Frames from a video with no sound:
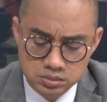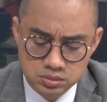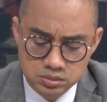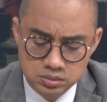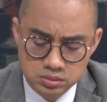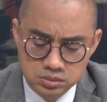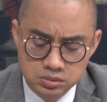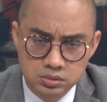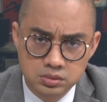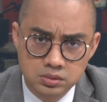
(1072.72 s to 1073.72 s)

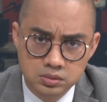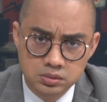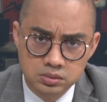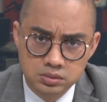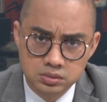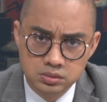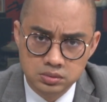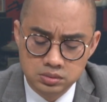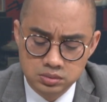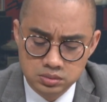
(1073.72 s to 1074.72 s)

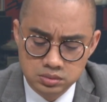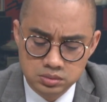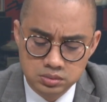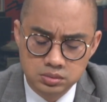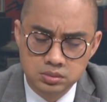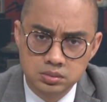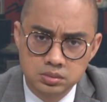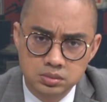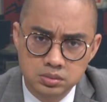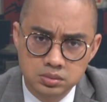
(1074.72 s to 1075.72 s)

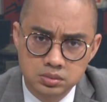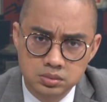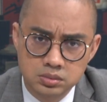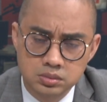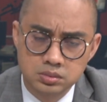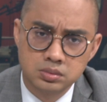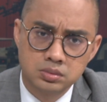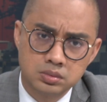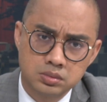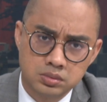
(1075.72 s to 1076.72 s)

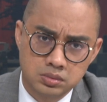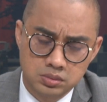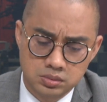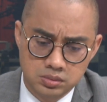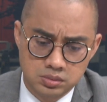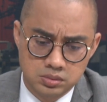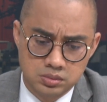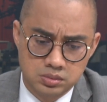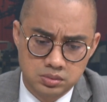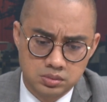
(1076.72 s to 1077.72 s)

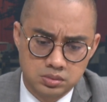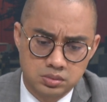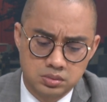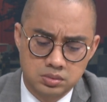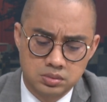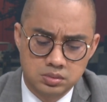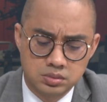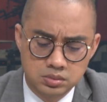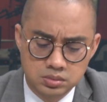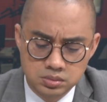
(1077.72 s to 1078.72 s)

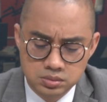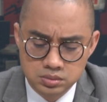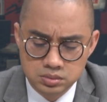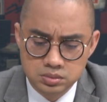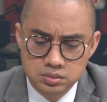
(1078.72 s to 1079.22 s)
[no speech]